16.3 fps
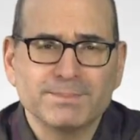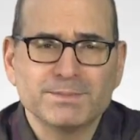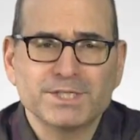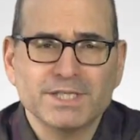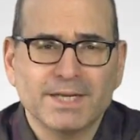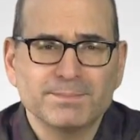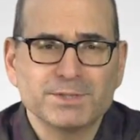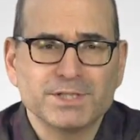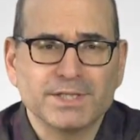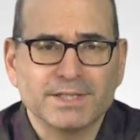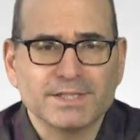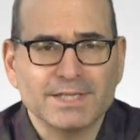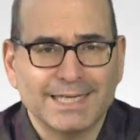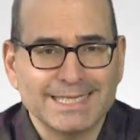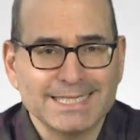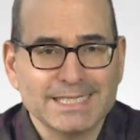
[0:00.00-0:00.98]
than
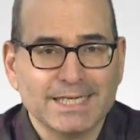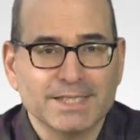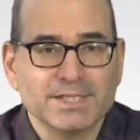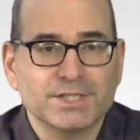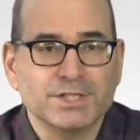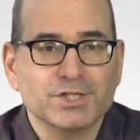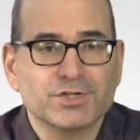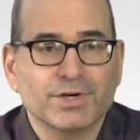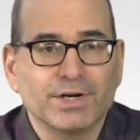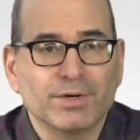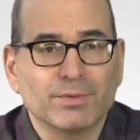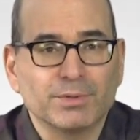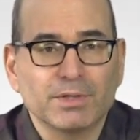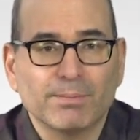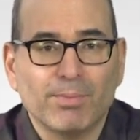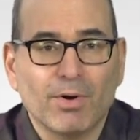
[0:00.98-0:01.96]
substance, I discussed this trader
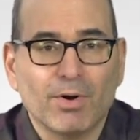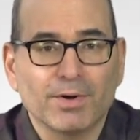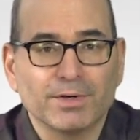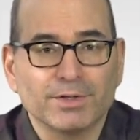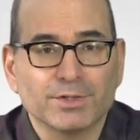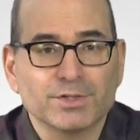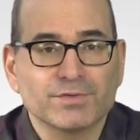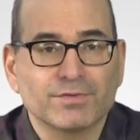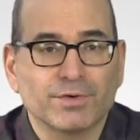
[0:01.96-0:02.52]
with the partners